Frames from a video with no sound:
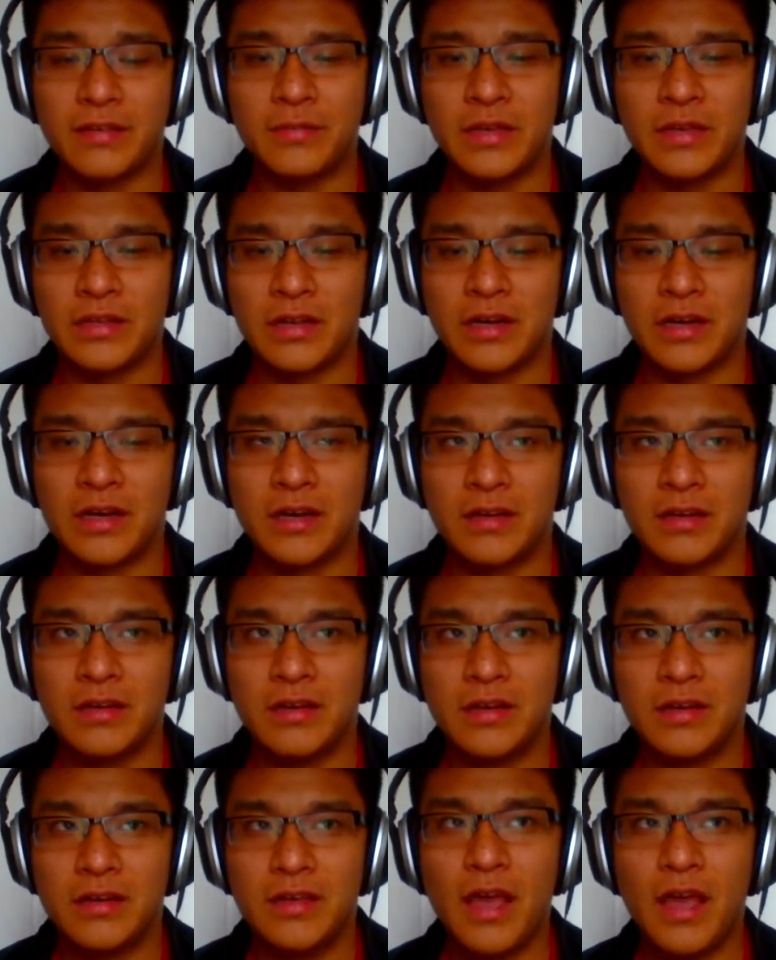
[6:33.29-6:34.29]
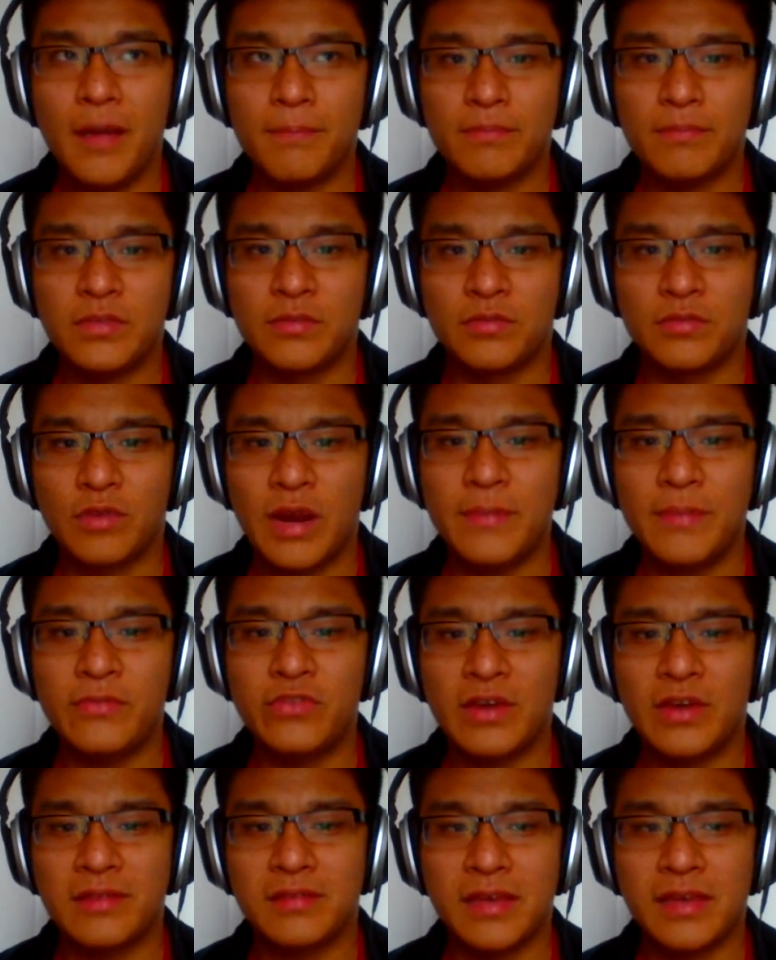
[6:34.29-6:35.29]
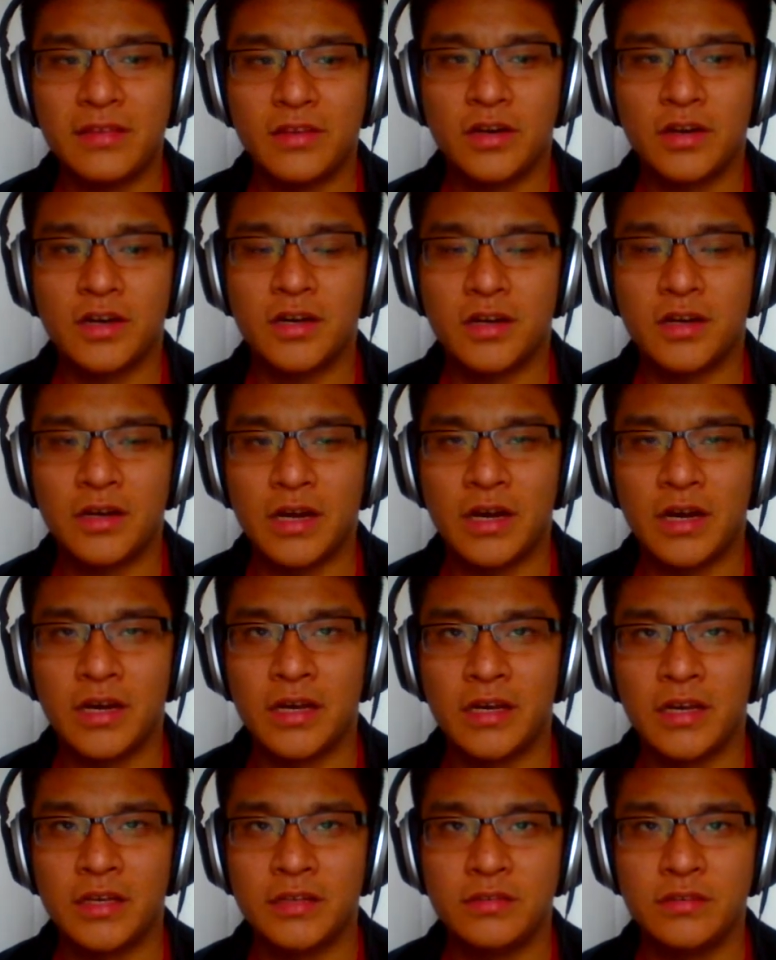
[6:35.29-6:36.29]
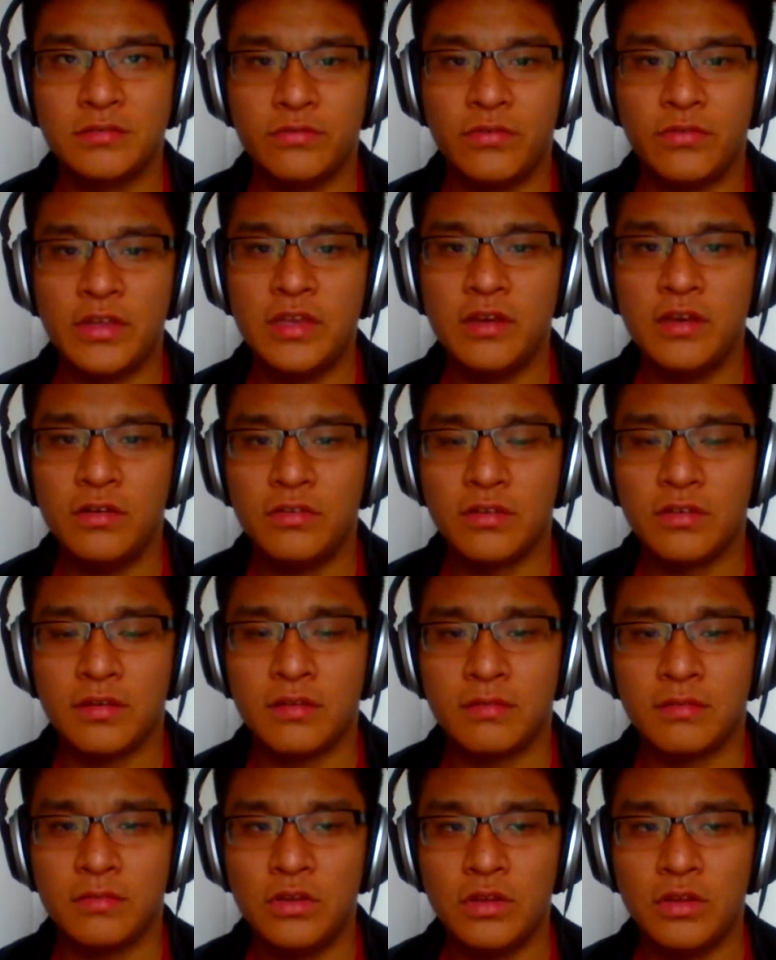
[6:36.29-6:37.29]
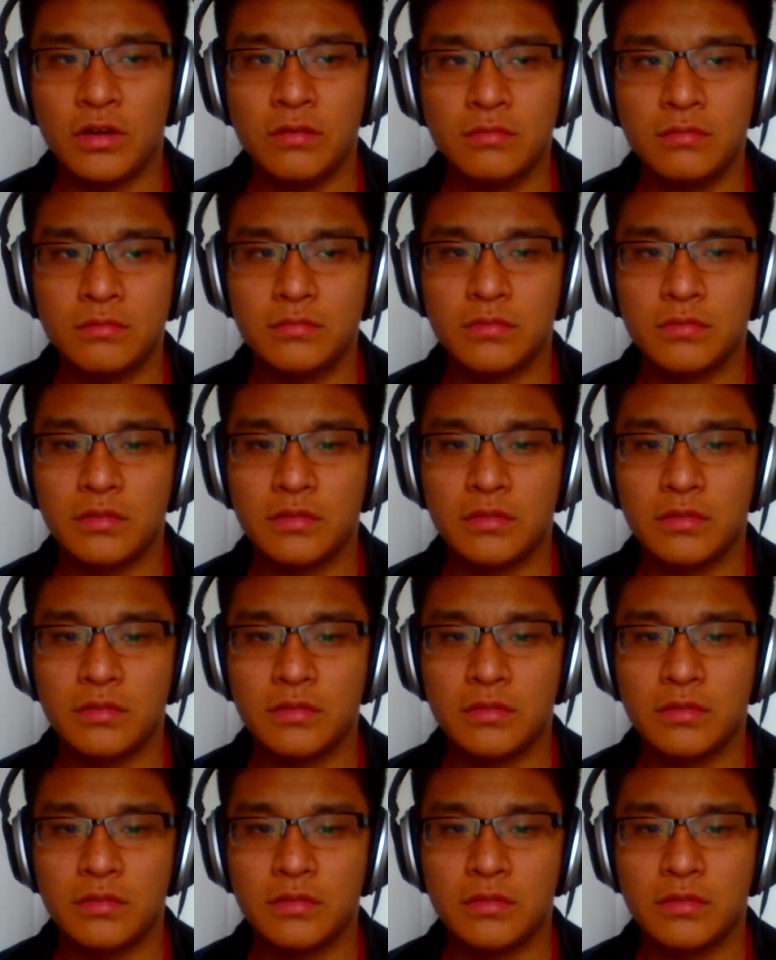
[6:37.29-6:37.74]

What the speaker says: I mean, yeah, subscribe if you guys liked our videos, and